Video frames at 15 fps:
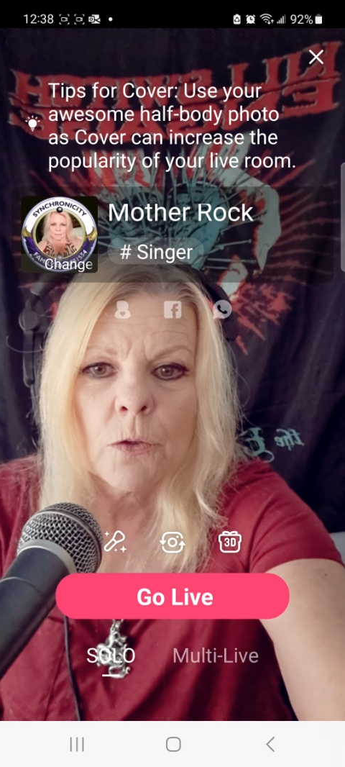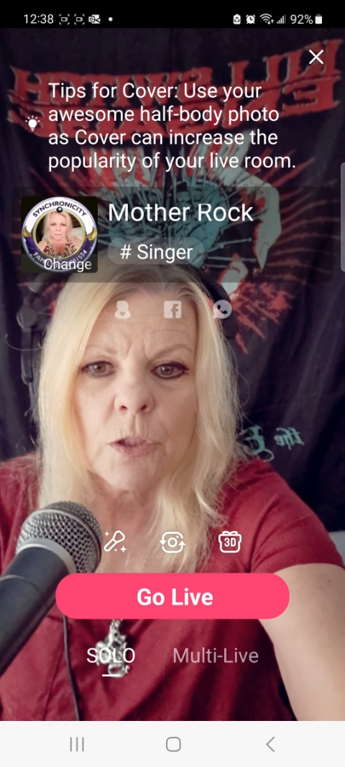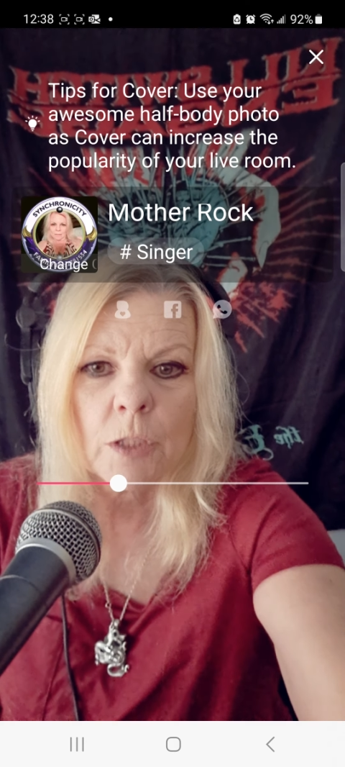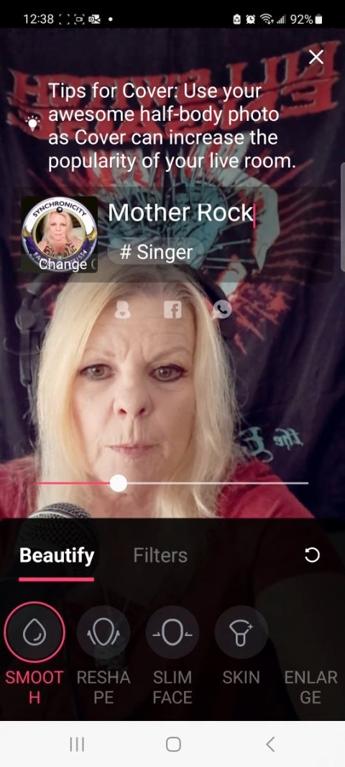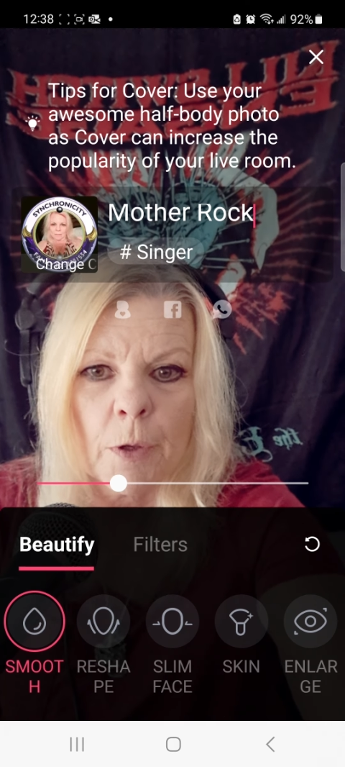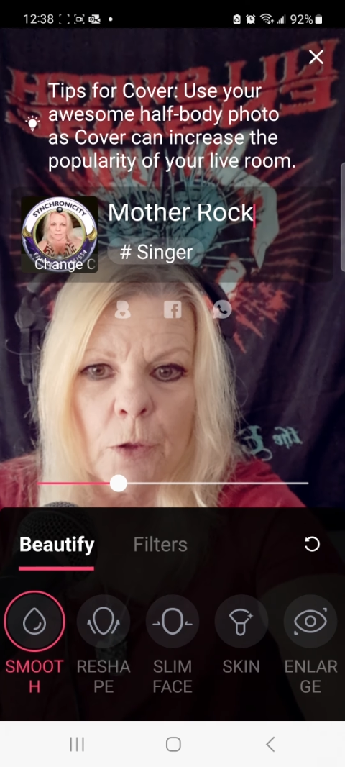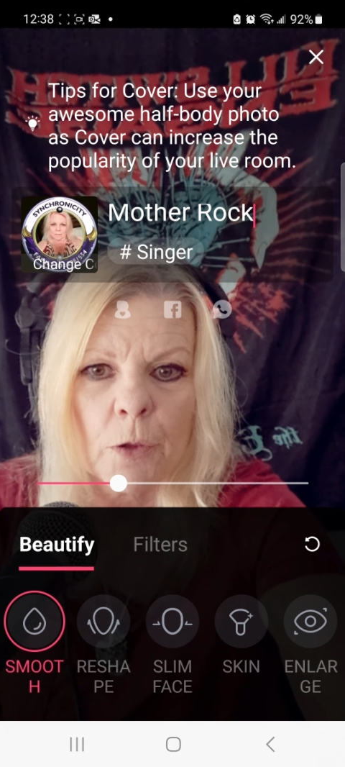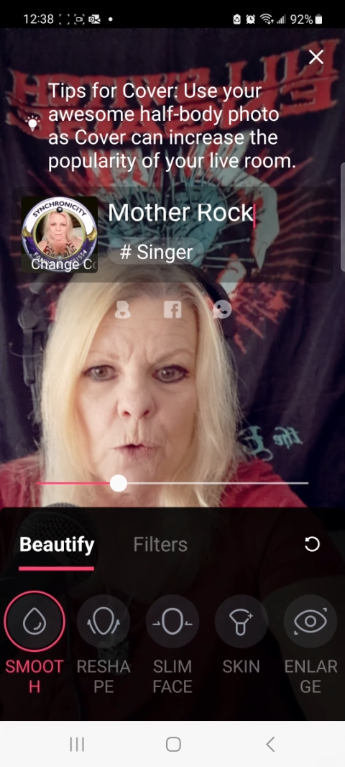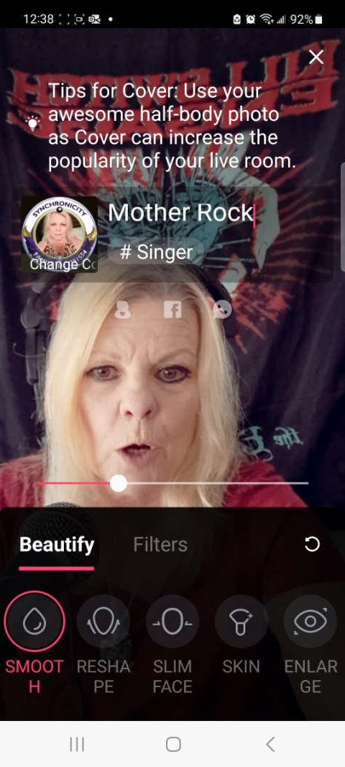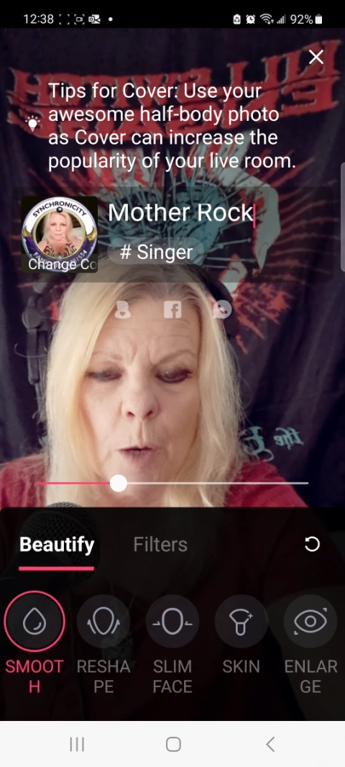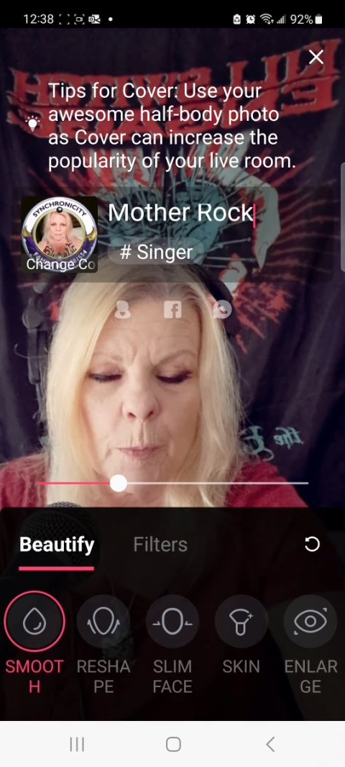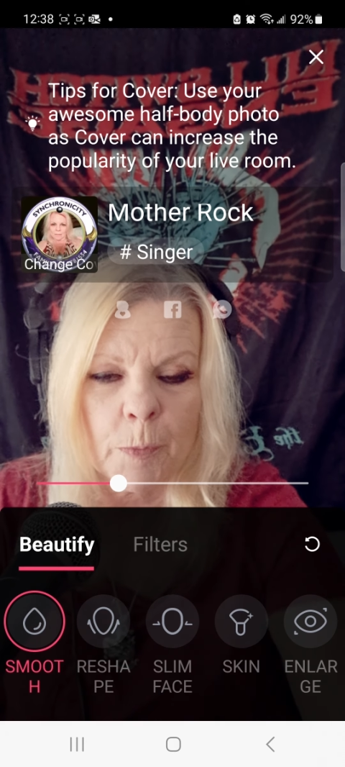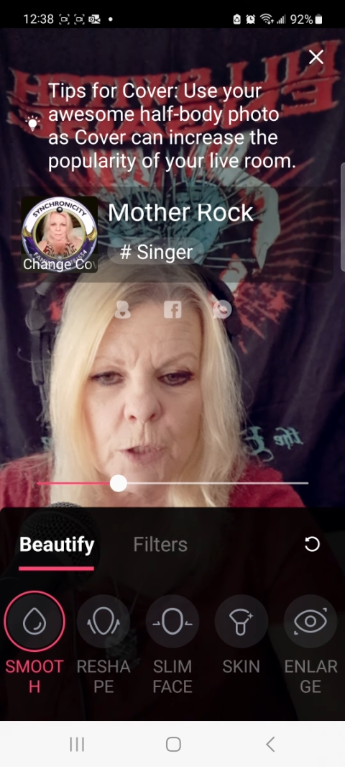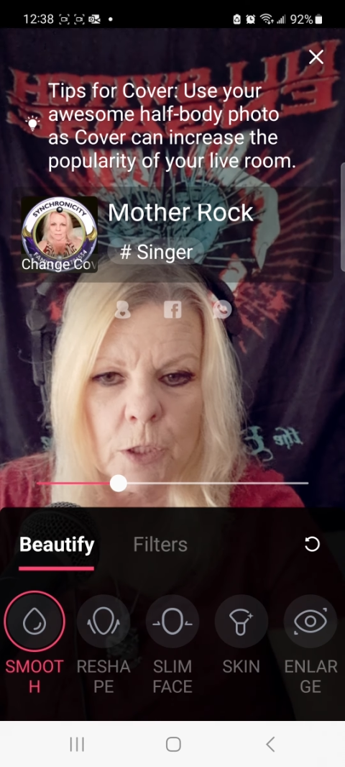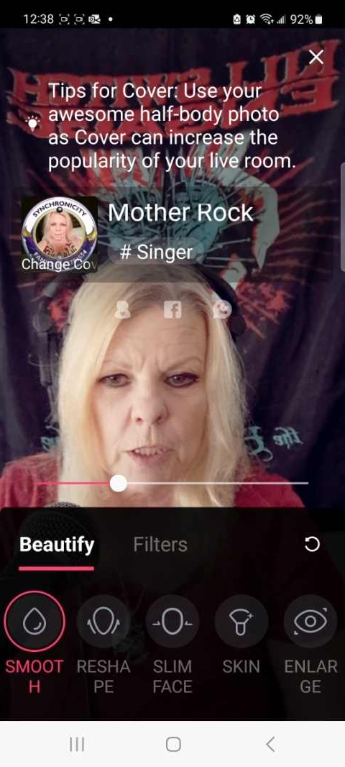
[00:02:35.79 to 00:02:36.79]
some other
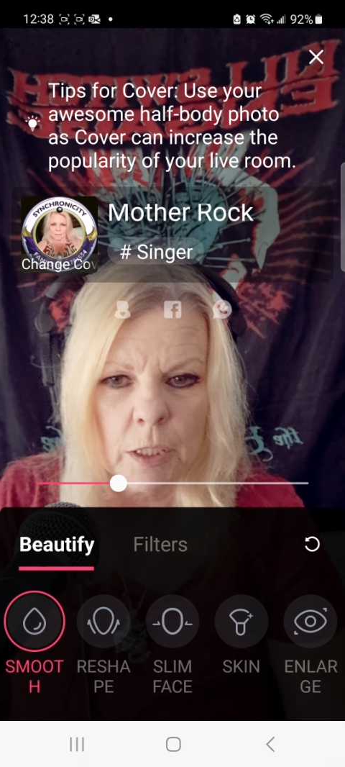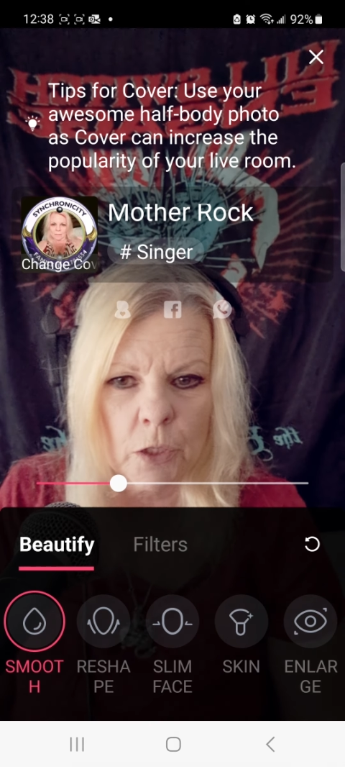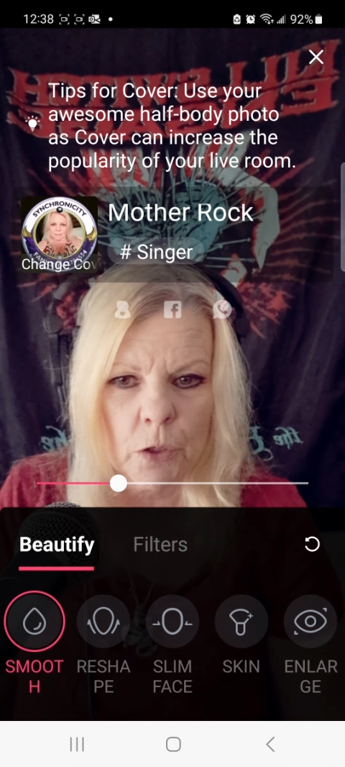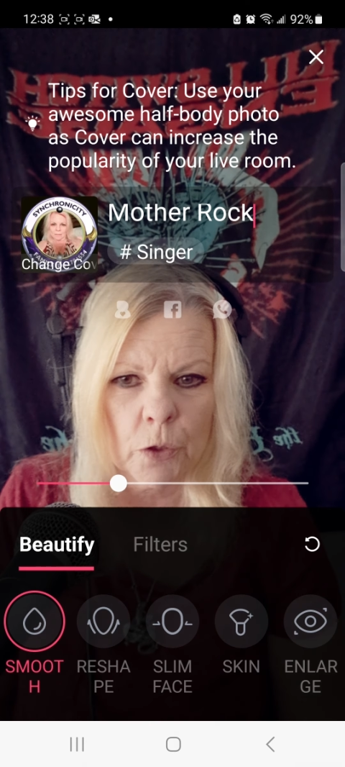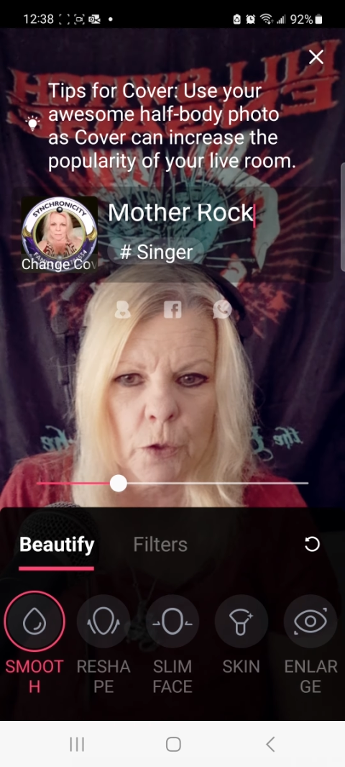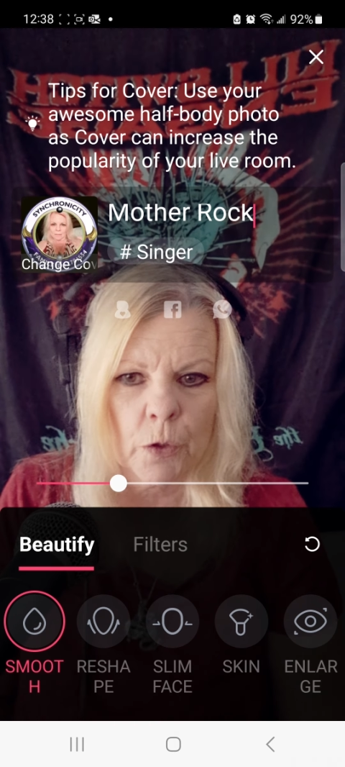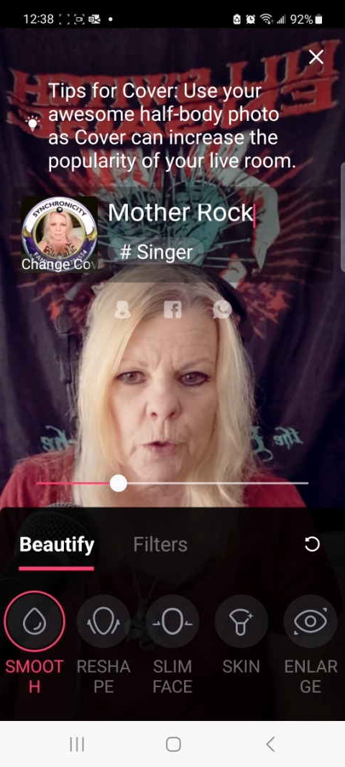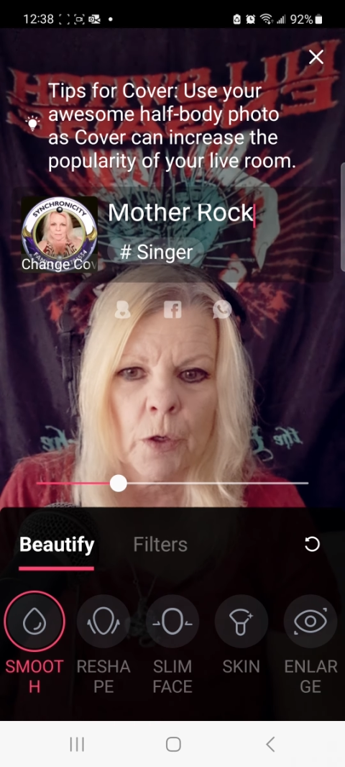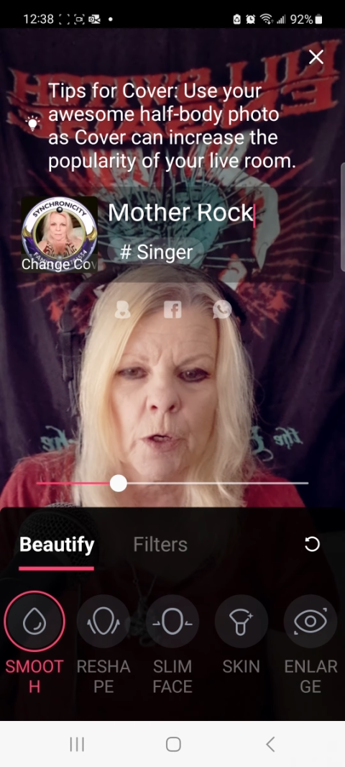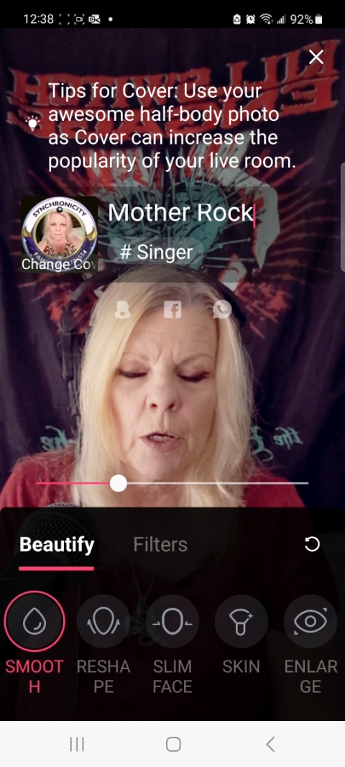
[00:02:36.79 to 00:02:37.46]
options here